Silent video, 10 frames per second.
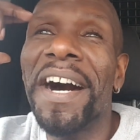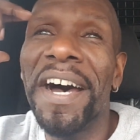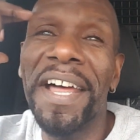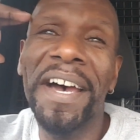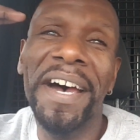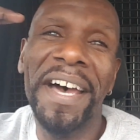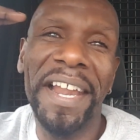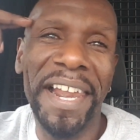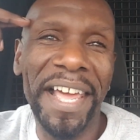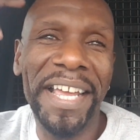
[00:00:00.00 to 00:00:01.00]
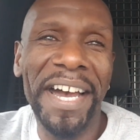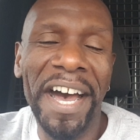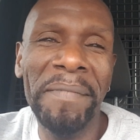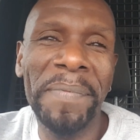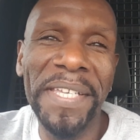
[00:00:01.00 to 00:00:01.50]

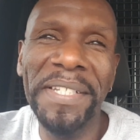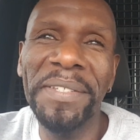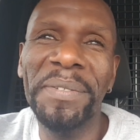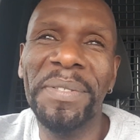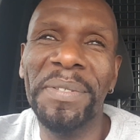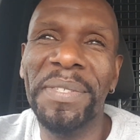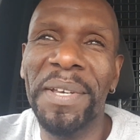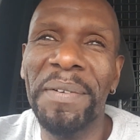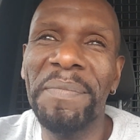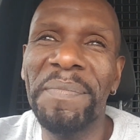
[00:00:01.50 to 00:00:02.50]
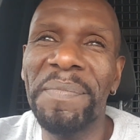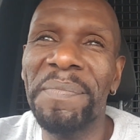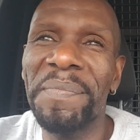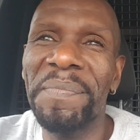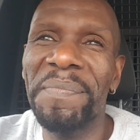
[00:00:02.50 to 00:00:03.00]
I've been used to some
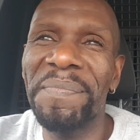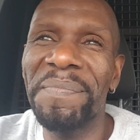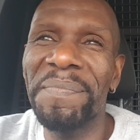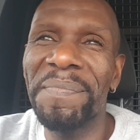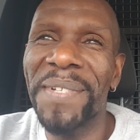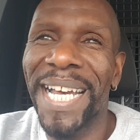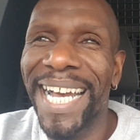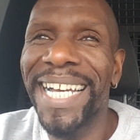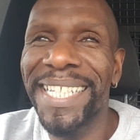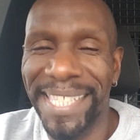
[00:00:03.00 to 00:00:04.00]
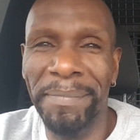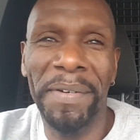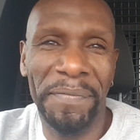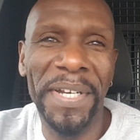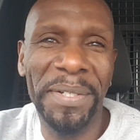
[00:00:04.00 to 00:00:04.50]

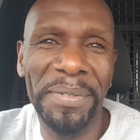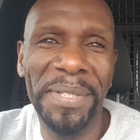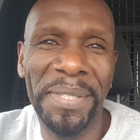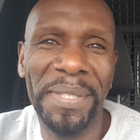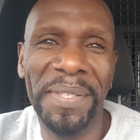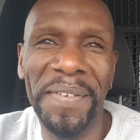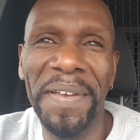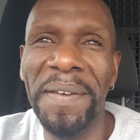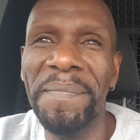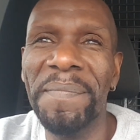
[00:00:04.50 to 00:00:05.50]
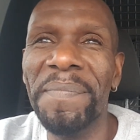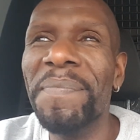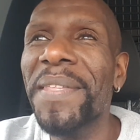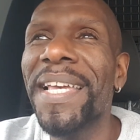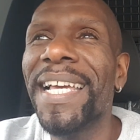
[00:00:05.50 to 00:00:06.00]
adventurous
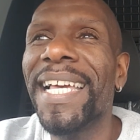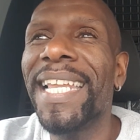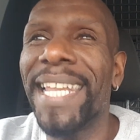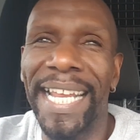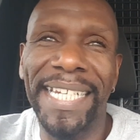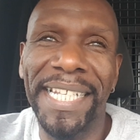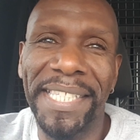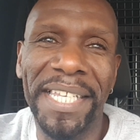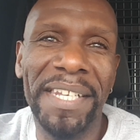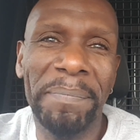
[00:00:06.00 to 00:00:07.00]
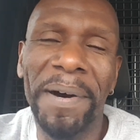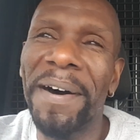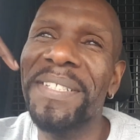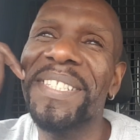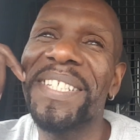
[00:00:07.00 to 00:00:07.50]
ladies in the
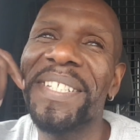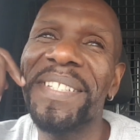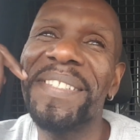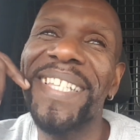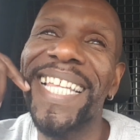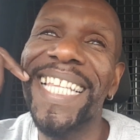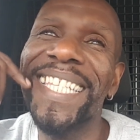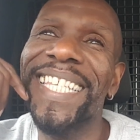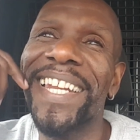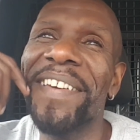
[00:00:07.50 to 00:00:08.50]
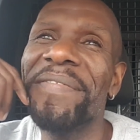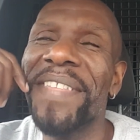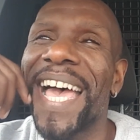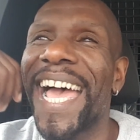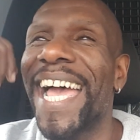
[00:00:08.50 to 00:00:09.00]
past, you know,
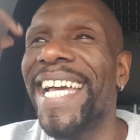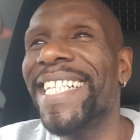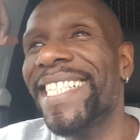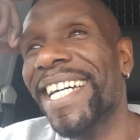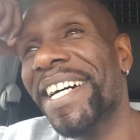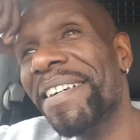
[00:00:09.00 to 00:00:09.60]
and